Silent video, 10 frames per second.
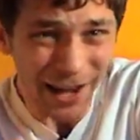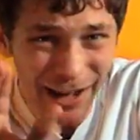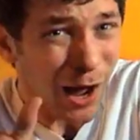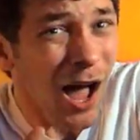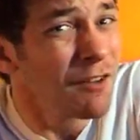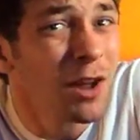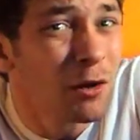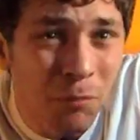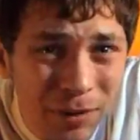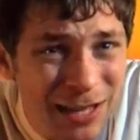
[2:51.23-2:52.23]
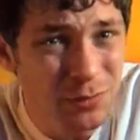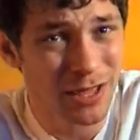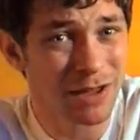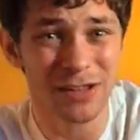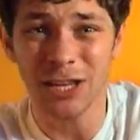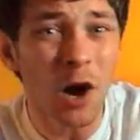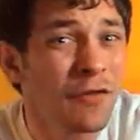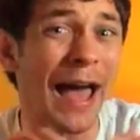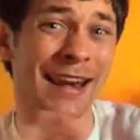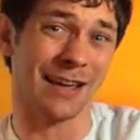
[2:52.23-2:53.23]
Now, I have no complaints with Avis
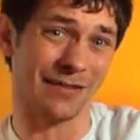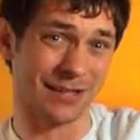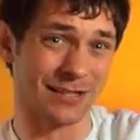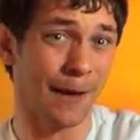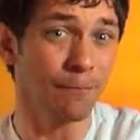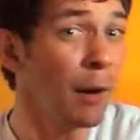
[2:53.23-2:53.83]
over any of this.